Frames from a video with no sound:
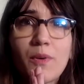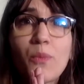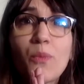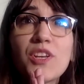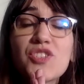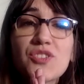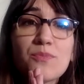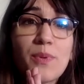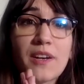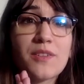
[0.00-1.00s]

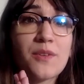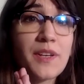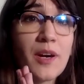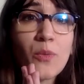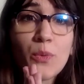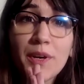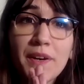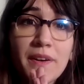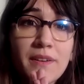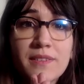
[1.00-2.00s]
which bacteria
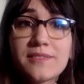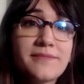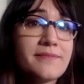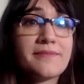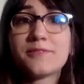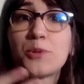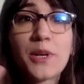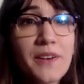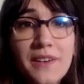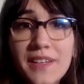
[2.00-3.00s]

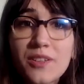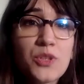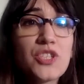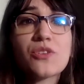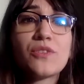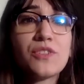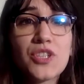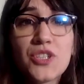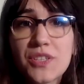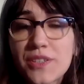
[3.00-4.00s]
were in which
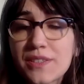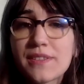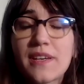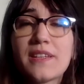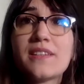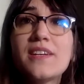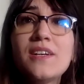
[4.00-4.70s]
conditions and